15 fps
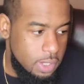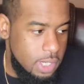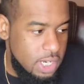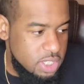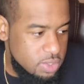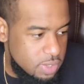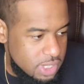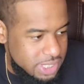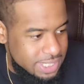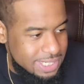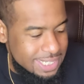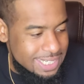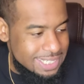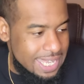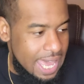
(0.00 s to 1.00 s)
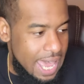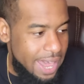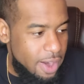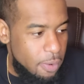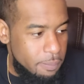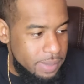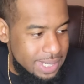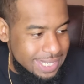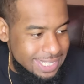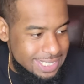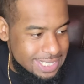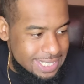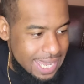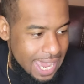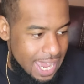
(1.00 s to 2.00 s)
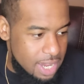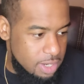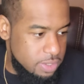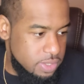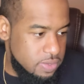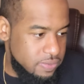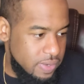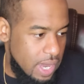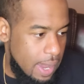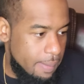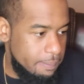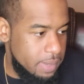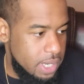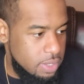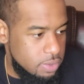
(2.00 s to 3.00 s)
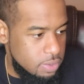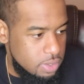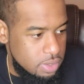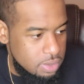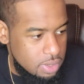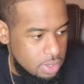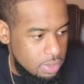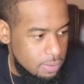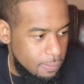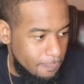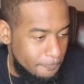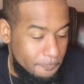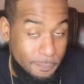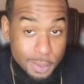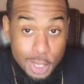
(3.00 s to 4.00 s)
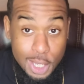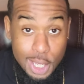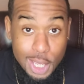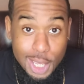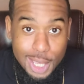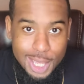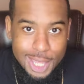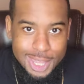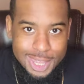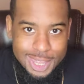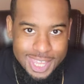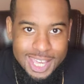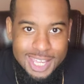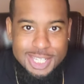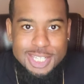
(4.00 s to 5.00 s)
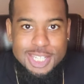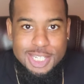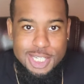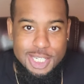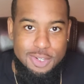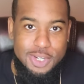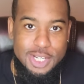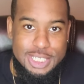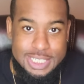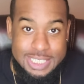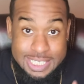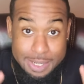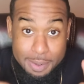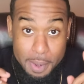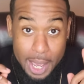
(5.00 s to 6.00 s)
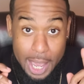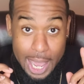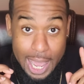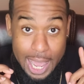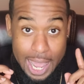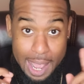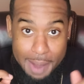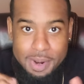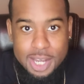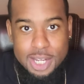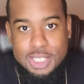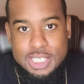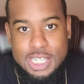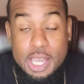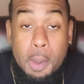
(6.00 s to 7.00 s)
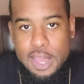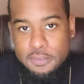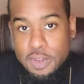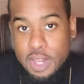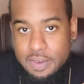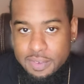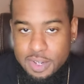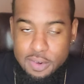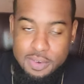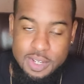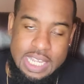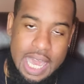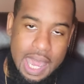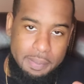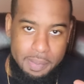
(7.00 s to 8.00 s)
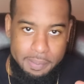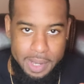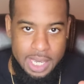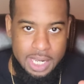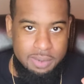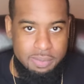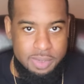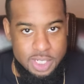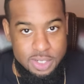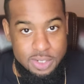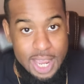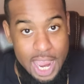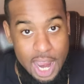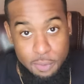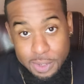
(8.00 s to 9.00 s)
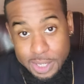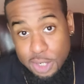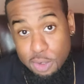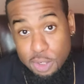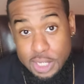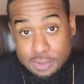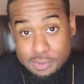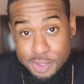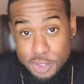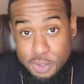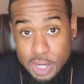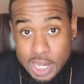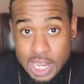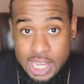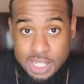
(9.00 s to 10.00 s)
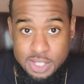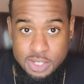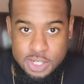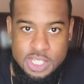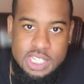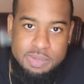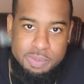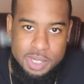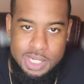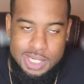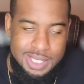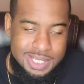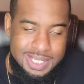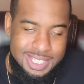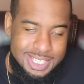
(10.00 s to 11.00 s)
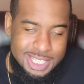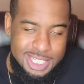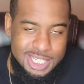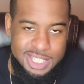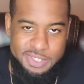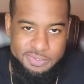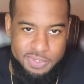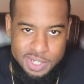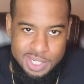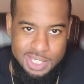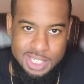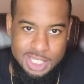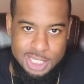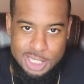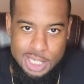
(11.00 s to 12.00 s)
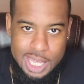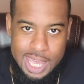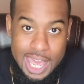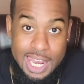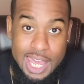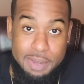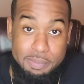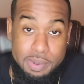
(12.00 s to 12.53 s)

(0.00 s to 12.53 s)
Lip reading: Next question is, how many styles of combat do you know? That is a good question. I'm not gonna tell you. If you haven't known, I'm a man of mission. I really don't give straight answers just because it's fun. It's like, I